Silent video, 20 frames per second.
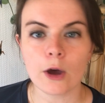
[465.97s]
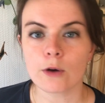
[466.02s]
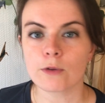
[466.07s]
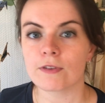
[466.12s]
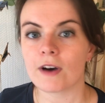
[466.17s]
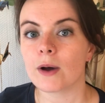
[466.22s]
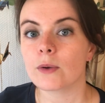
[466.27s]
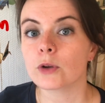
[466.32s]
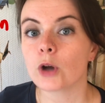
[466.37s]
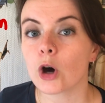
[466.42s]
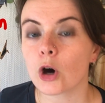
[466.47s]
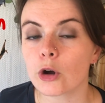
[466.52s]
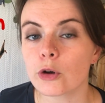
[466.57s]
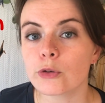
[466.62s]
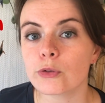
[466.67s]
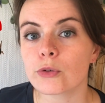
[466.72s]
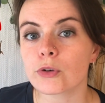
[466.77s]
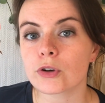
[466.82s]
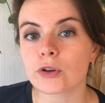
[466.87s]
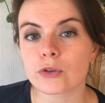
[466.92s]
found
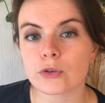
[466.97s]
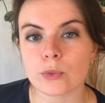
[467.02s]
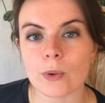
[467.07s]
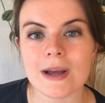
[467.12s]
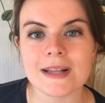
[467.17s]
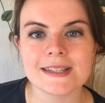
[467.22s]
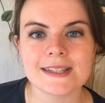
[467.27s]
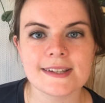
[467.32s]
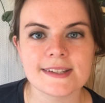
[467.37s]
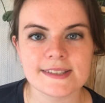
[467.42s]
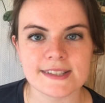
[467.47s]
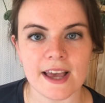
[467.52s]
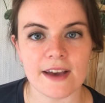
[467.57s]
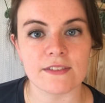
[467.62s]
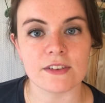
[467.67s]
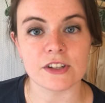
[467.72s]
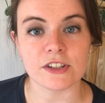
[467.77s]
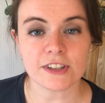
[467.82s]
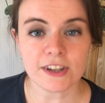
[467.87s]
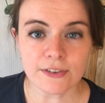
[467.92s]

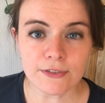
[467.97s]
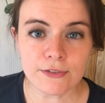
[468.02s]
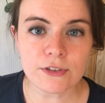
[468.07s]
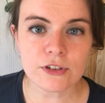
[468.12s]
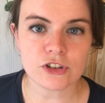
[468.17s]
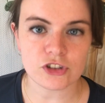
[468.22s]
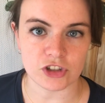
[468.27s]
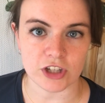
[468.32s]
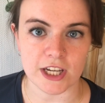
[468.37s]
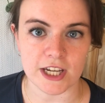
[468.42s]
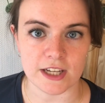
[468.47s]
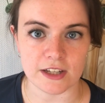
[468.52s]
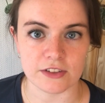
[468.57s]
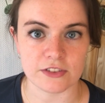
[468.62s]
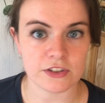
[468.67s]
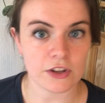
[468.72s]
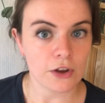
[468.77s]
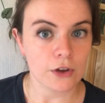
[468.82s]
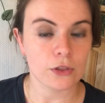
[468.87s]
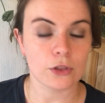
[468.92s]
127 different
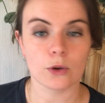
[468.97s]
genes